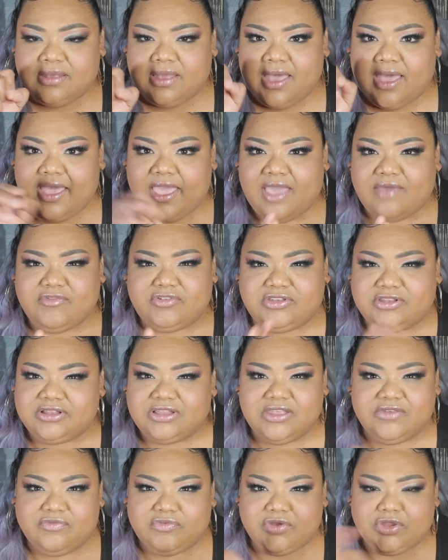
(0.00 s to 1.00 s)
I have a
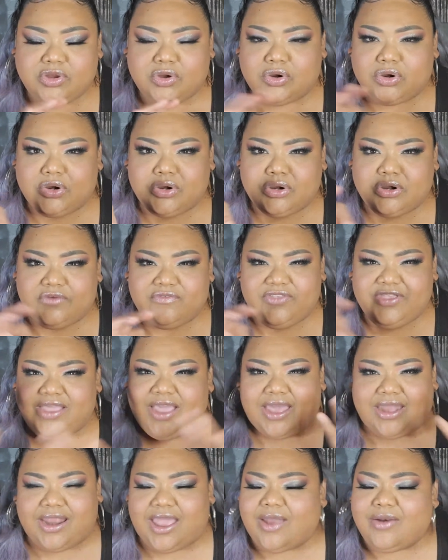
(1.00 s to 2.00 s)
delivery or if he
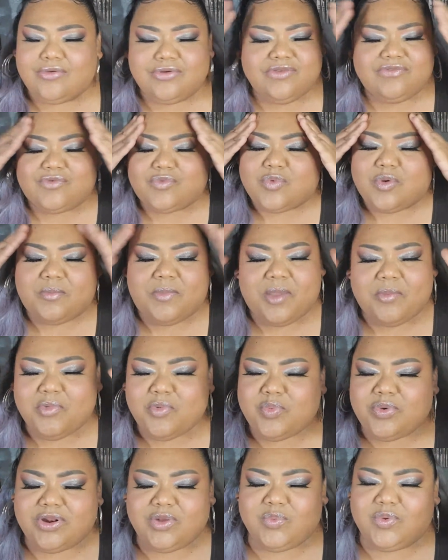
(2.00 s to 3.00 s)
got, I don't even remember
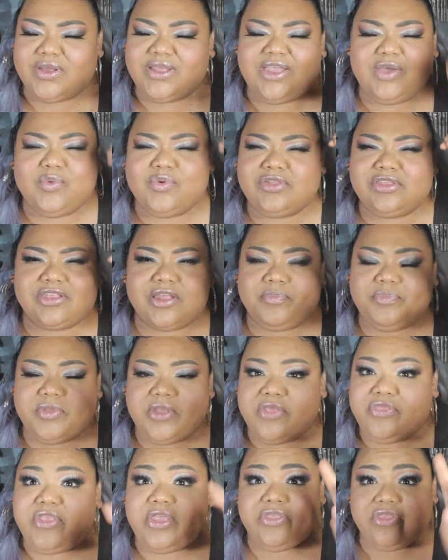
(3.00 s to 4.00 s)
what it was. It was something.
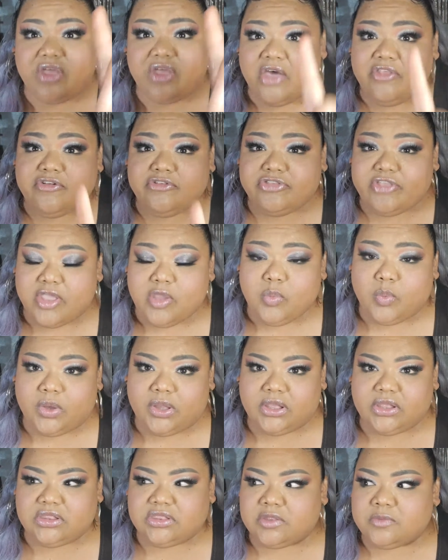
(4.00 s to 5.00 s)
And then the other thing
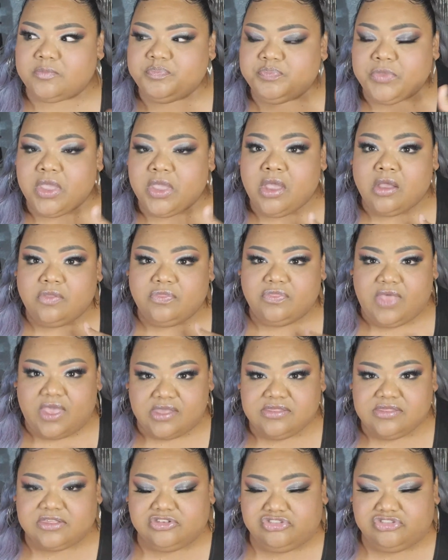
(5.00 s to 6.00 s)
was
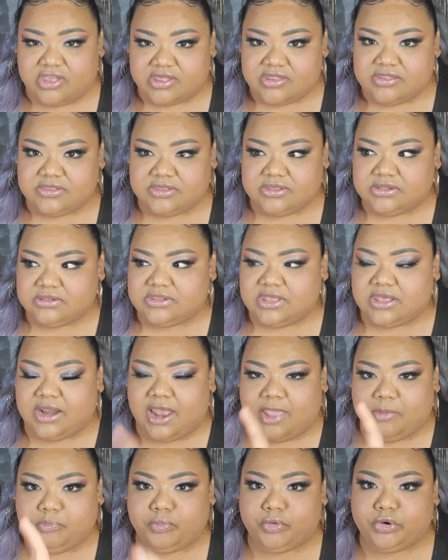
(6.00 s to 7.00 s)
they suggested that
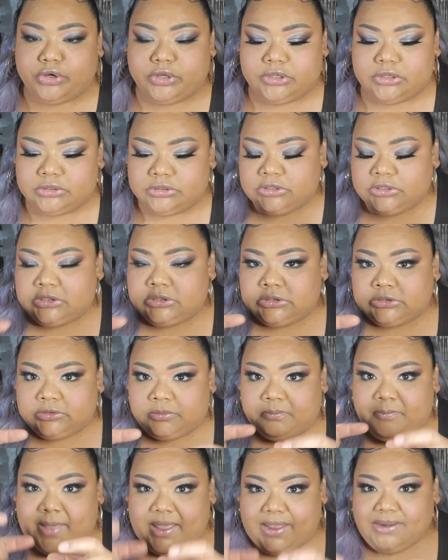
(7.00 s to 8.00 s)
I put
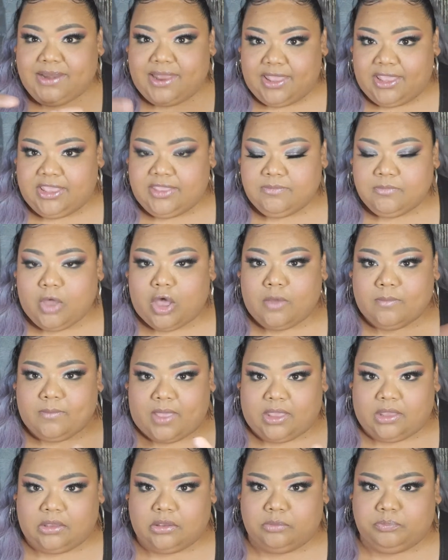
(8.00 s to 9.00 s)
my name on
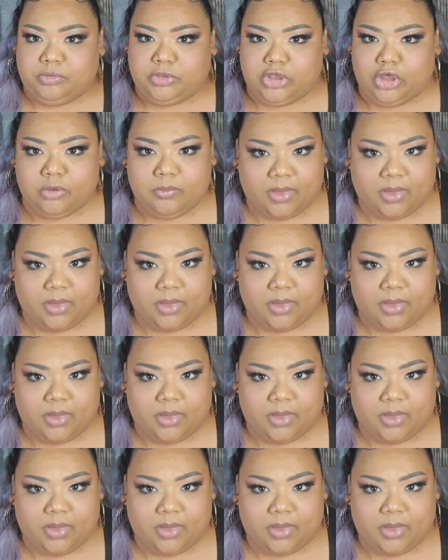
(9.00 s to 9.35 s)
my P.O.